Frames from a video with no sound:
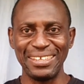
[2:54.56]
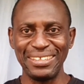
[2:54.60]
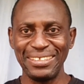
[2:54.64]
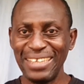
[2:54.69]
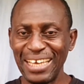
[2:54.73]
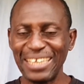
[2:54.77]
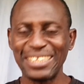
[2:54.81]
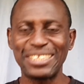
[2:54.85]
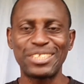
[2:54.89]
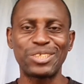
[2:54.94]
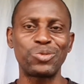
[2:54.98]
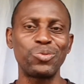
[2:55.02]

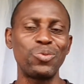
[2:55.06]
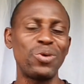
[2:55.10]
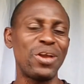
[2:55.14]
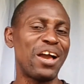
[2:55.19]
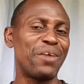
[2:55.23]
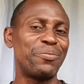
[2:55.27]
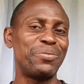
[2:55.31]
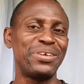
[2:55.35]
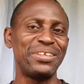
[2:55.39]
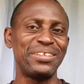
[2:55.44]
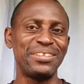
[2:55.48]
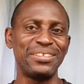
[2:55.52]
Yes, we
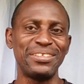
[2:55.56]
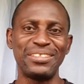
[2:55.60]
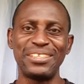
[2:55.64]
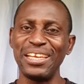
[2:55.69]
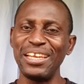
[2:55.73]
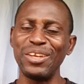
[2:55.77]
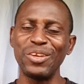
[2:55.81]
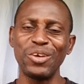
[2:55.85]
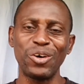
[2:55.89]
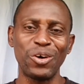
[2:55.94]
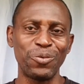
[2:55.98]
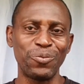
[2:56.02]
have been
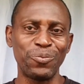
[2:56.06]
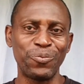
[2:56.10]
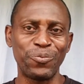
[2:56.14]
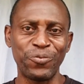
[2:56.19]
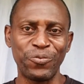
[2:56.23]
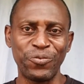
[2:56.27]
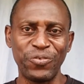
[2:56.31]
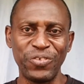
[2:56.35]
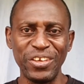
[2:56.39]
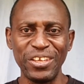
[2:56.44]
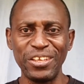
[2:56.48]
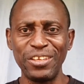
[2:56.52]
dealing on
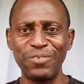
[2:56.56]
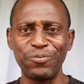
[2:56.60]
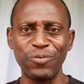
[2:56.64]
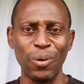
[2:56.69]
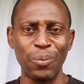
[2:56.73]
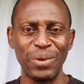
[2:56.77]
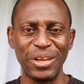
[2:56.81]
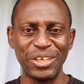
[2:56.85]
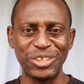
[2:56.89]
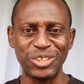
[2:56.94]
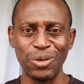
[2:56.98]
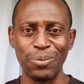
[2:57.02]
feed
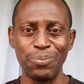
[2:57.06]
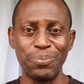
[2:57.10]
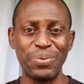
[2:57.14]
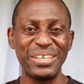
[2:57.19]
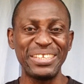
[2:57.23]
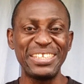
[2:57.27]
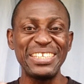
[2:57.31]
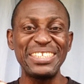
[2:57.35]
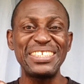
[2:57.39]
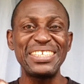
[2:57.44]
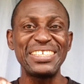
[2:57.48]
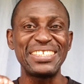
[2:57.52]
formulation,
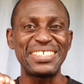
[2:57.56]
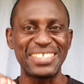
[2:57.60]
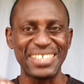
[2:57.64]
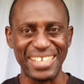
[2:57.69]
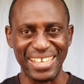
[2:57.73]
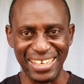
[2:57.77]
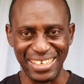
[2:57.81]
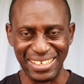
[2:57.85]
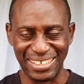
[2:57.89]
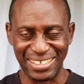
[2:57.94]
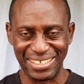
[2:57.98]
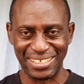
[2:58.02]
but this is
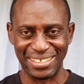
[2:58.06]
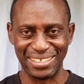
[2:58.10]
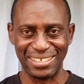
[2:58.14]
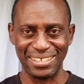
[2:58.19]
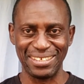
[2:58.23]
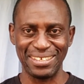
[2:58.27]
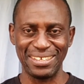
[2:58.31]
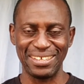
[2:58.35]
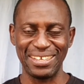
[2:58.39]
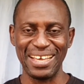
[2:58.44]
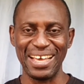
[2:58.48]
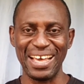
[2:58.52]
secret,
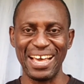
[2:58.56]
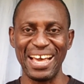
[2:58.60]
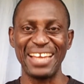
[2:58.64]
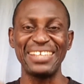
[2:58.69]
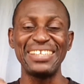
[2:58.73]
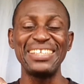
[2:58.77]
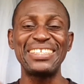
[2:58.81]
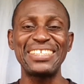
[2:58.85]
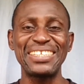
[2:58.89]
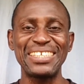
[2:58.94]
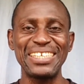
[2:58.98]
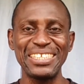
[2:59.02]

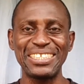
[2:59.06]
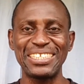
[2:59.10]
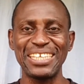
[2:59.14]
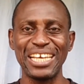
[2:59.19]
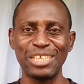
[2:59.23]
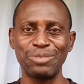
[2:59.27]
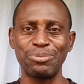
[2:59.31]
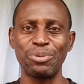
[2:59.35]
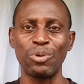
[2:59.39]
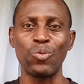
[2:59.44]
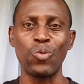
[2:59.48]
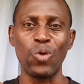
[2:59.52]
and this secret
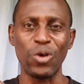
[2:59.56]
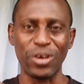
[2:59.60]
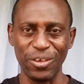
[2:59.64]
has been